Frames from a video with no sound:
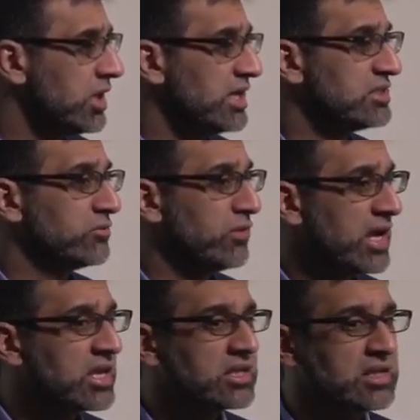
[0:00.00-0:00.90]
and to
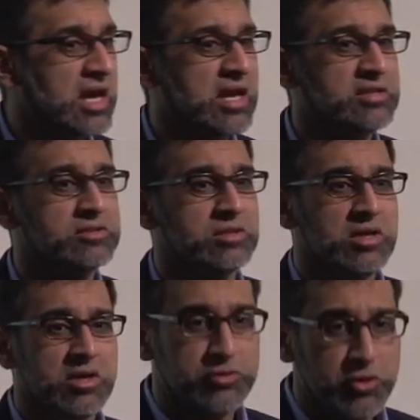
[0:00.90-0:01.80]
recognize
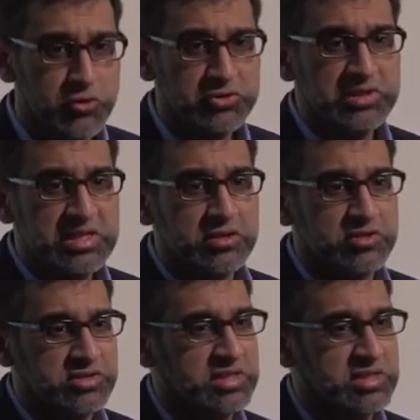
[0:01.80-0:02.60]
those leaders